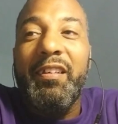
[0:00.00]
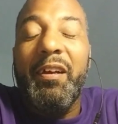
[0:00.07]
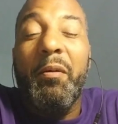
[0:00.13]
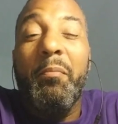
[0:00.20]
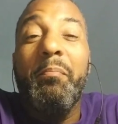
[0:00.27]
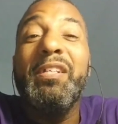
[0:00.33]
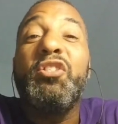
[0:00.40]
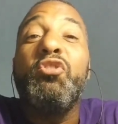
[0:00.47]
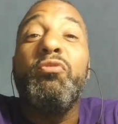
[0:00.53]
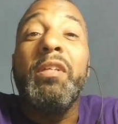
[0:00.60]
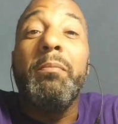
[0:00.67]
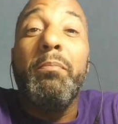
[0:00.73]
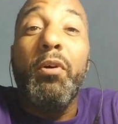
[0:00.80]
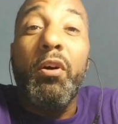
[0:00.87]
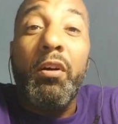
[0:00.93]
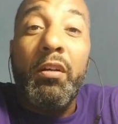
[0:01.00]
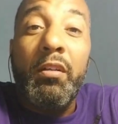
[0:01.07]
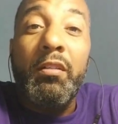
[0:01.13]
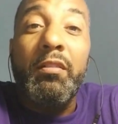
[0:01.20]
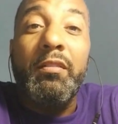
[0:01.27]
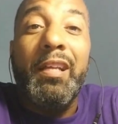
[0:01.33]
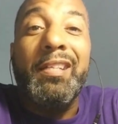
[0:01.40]
a mystery book
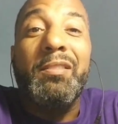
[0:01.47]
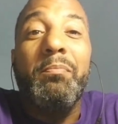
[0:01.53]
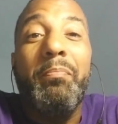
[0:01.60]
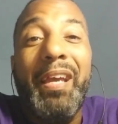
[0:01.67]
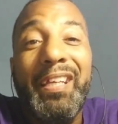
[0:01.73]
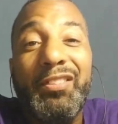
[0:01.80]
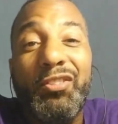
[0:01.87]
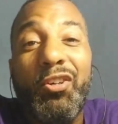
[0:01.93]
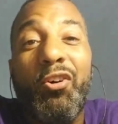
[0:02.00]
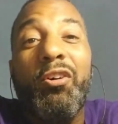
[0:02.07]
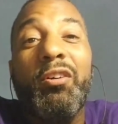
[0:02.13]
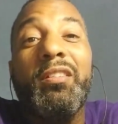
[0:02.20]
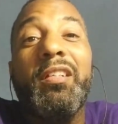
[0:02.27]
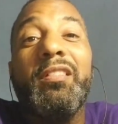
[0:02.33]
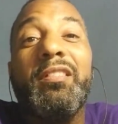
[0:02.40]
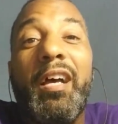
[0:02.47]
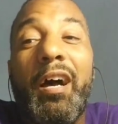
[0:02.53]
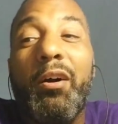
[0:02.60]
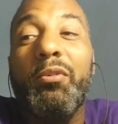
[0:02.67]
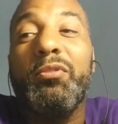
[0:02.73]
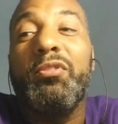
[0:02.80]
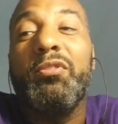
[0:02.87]
that's based on this
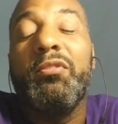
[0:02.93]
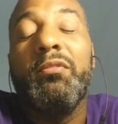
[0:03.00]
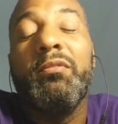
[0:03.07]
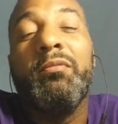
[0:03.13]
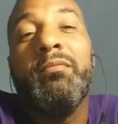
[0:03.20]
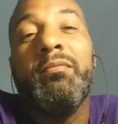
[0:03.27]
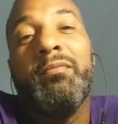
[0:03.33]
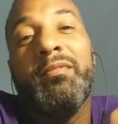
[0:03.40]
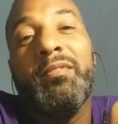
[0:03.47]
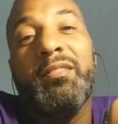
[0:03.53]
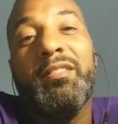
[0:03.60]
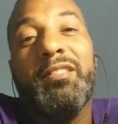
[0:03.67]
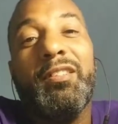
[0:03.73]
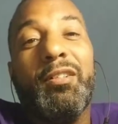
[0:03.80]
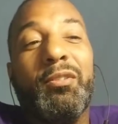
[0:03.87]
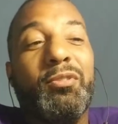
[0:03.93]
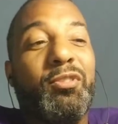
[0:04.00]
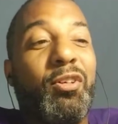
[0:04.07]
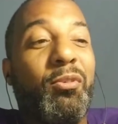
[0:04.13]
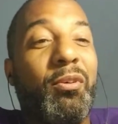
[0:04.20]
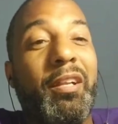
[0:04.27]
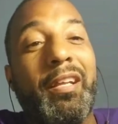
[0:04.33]
house. You know,
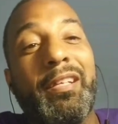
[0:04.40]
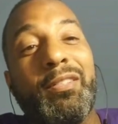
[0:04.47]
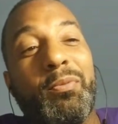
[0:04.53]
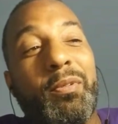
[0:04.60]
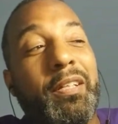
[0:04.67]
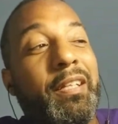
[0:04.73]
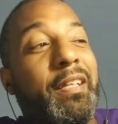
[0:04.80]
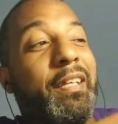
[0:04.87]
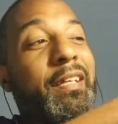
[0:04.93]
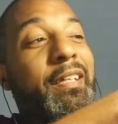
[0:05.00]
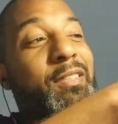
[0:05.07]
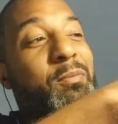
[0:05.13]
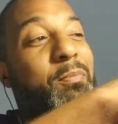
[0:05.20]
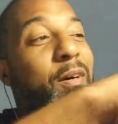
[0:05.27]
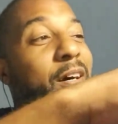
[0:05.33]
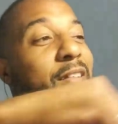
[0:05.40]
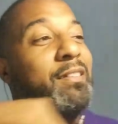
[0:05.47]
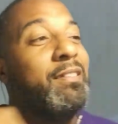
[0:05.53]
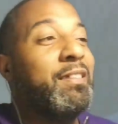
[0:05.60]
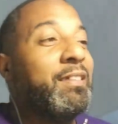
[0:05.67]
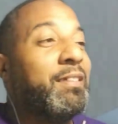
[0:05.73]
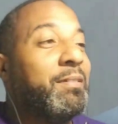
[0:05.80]
so it is what it is. But
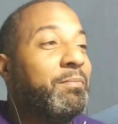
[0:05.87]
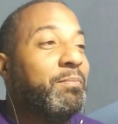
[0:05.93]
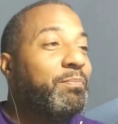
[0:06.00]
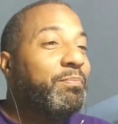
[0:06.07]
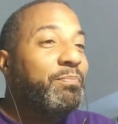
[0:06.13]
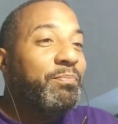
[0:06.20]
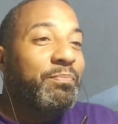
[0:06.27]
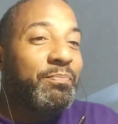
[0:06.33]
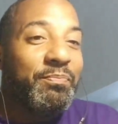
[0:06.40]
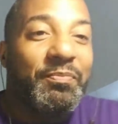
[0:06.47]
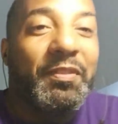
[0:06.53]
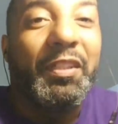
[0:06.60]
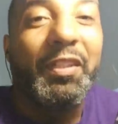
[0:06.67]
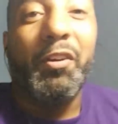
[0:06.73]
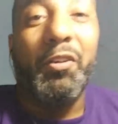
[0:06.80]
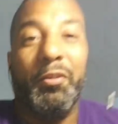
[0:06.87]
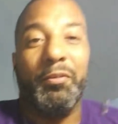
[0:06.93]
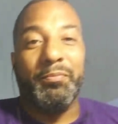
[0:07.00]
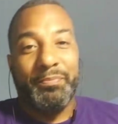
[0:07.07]
you know,